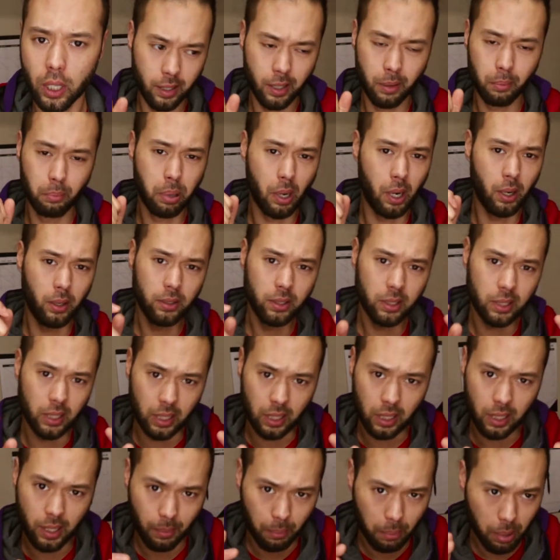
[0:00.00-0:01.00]
Compose
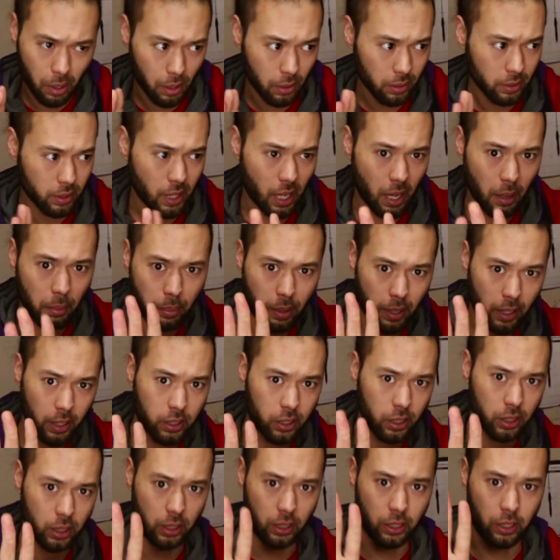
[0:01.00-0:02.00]
that
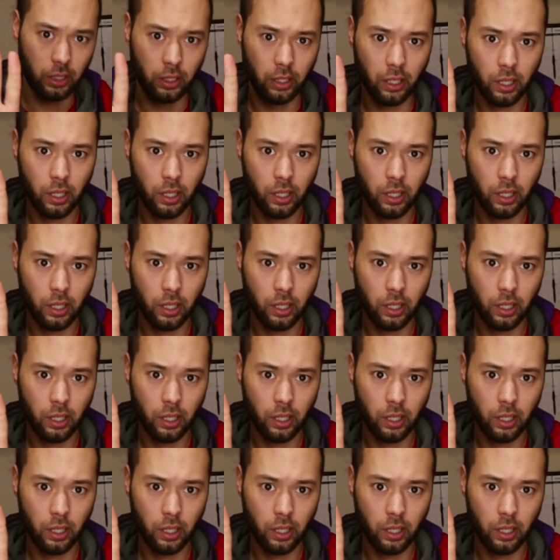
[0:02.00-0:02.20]
picture,